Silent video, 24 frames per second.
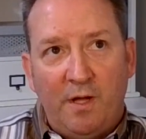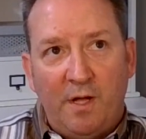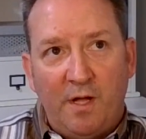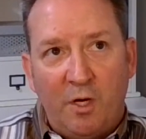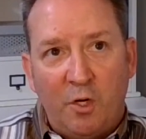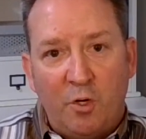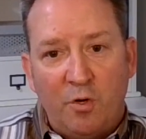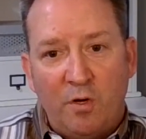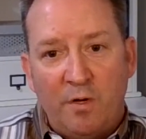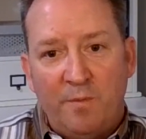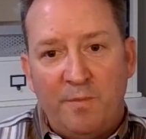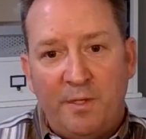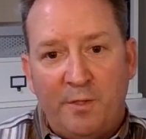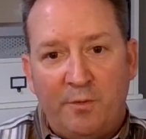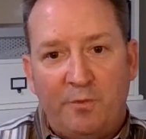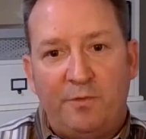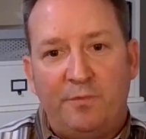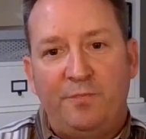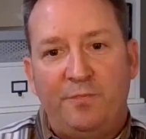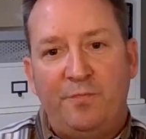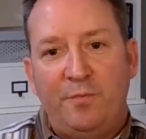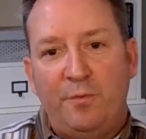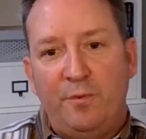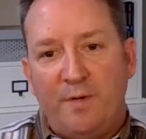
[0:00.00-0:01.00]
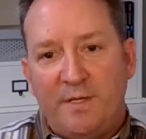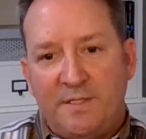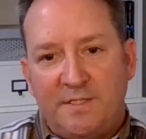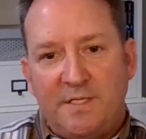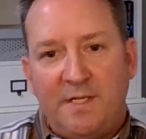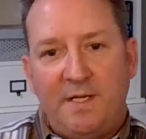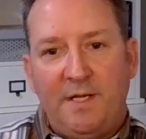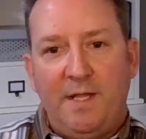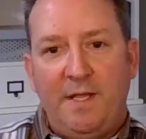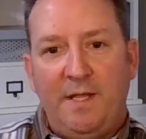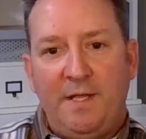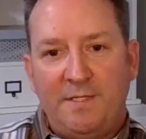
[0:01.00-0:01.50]
criminal
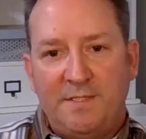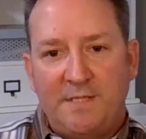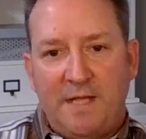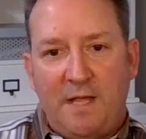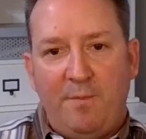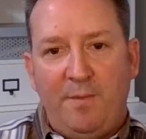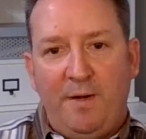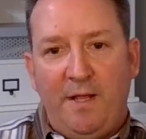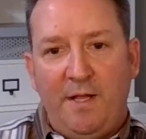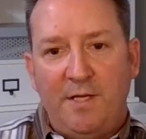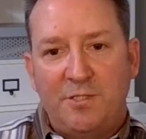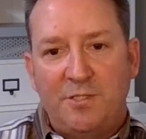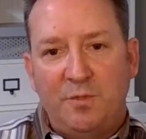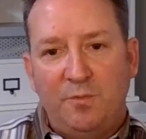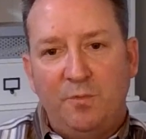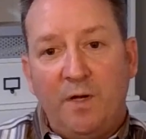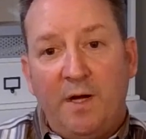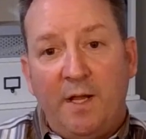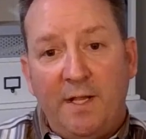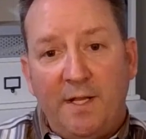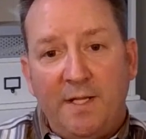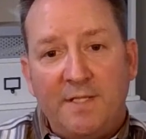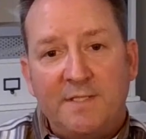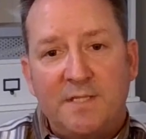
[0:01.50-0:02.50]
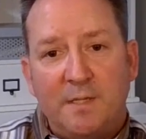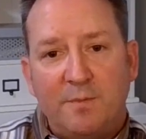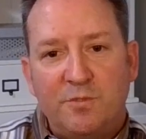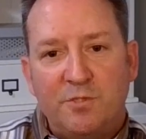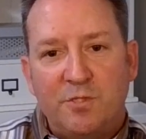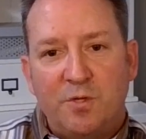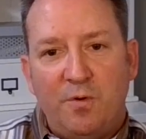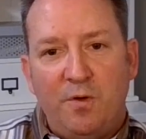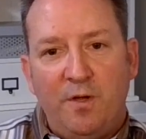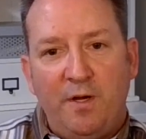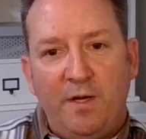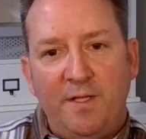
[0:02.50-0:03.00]
forensic examination, what it ends up
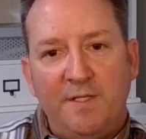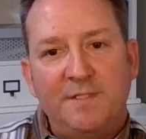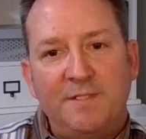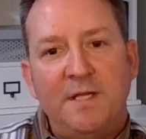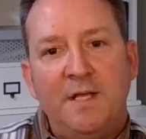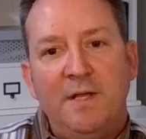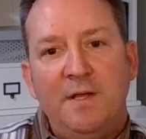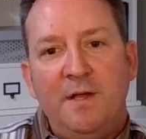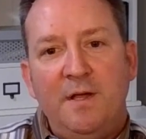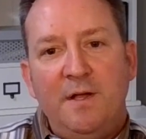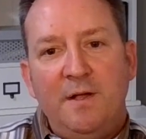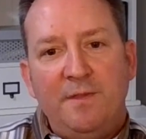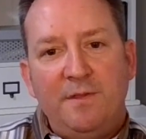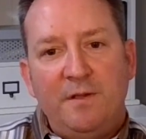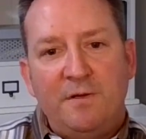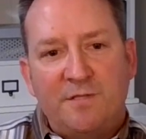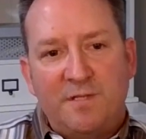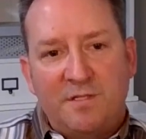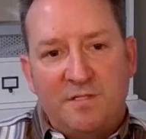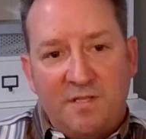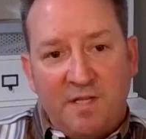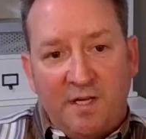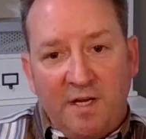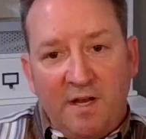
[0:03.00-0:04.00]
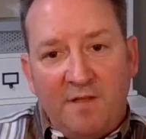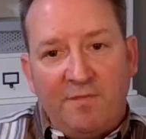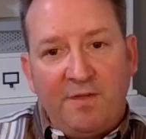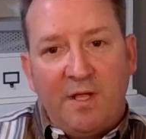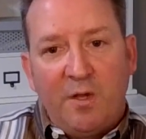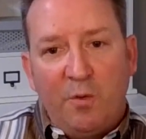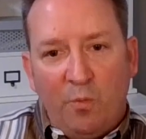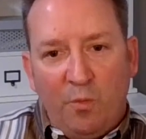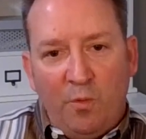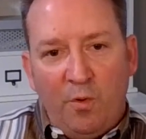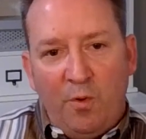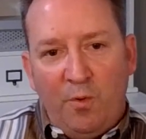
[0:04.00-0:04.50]
showing is there's a
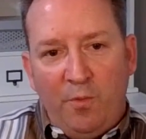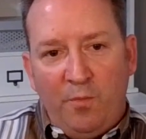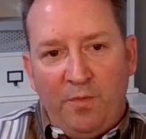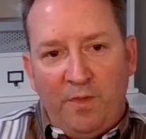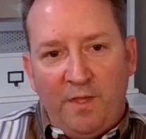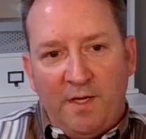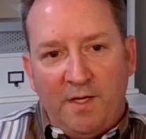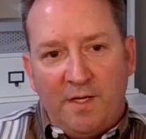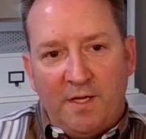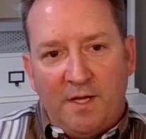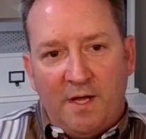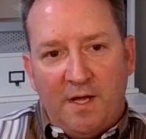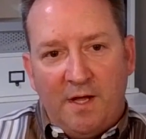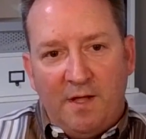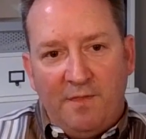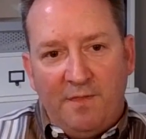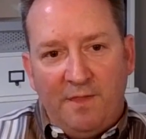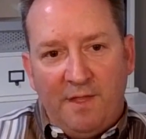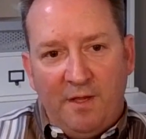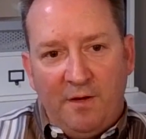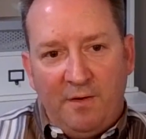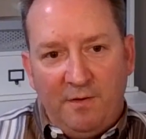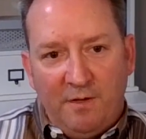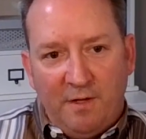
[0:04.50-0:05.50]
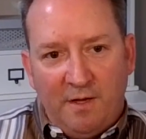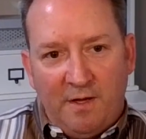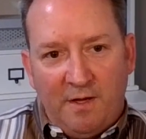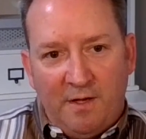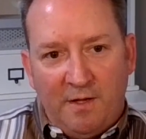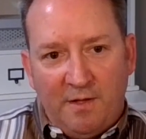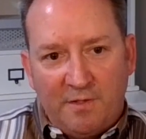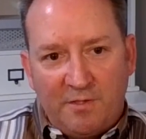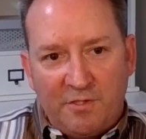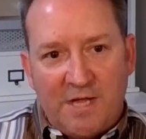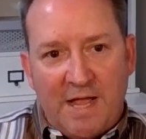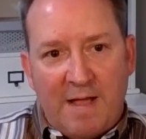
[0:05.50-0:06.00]
significant wound that
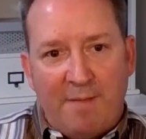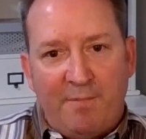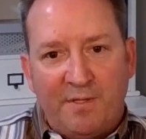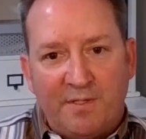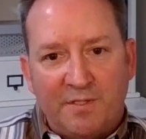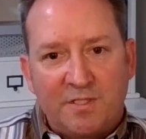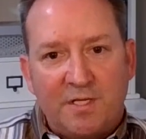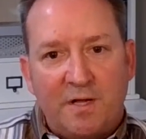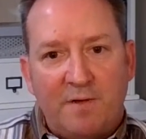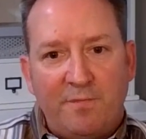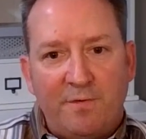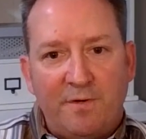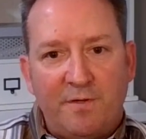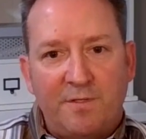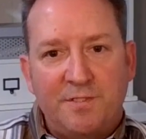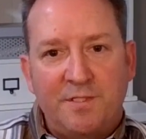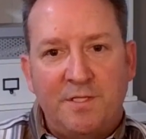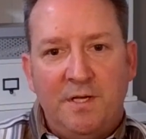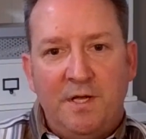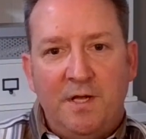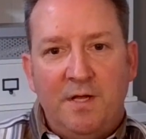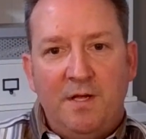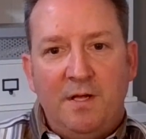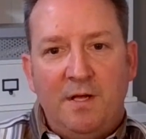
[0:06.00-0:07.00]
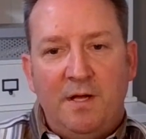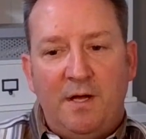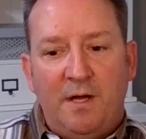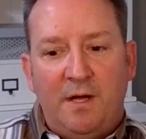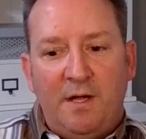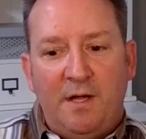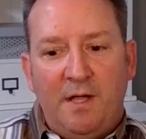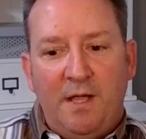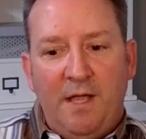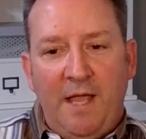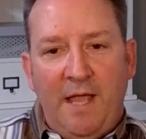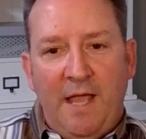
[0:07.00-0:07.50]
Chapman suffers,
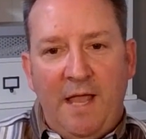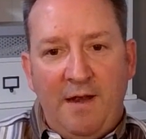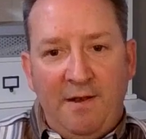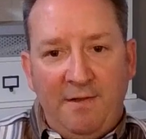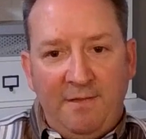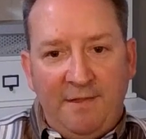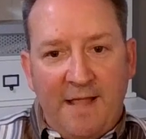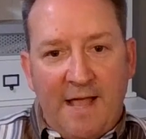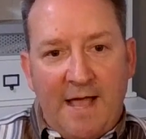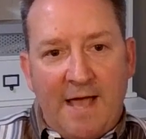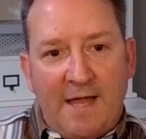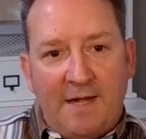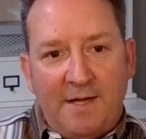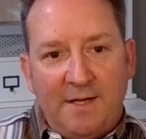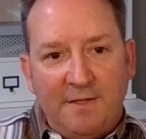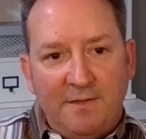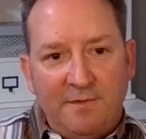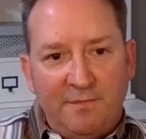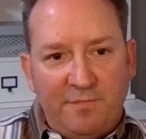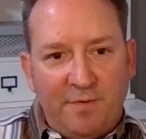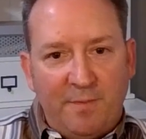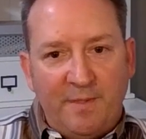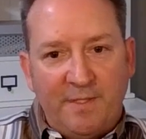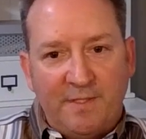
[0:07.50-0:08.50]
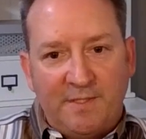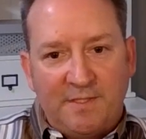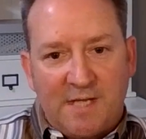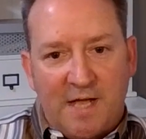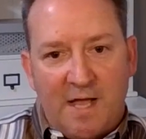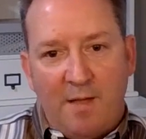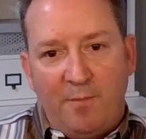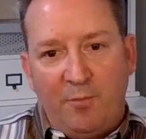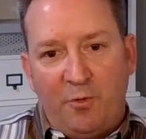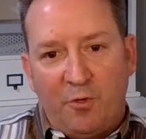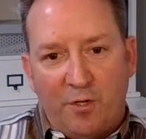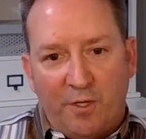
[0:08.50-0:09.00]
and that, from a
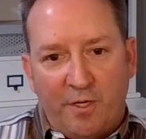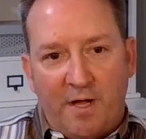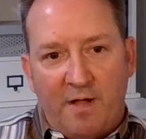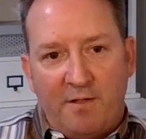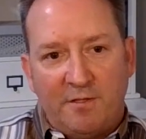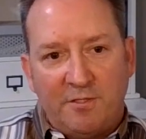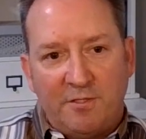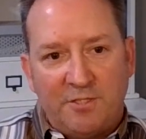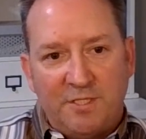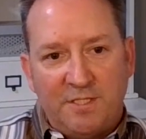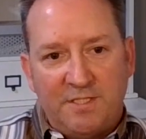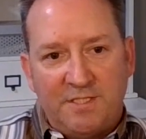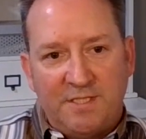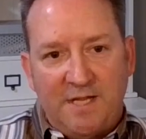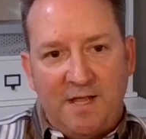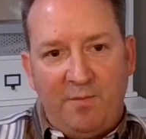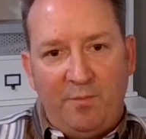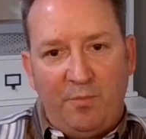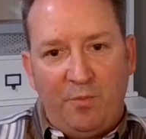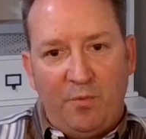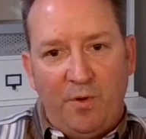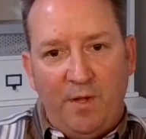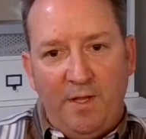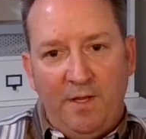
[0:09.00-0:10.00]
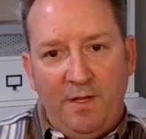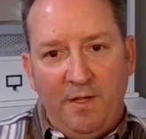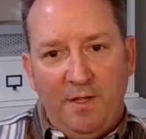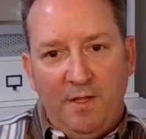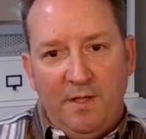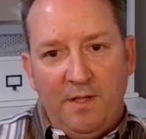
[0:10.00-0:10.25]
time chronology standpoint,